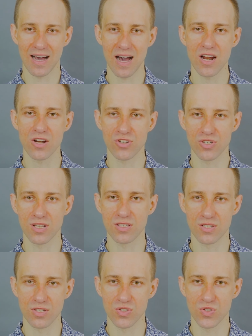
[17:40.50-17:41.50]
higher
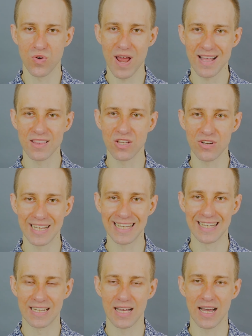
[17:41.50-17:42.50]
chances you're
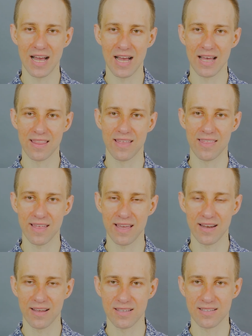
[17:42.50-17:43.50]
entering the
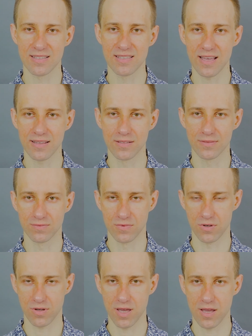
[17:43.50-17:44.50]
theta state.
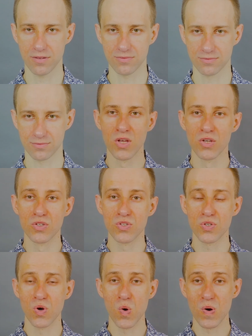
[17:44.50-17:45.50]
Okay.
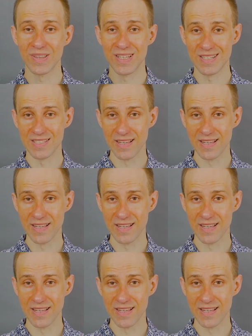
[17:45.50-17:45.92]
So on this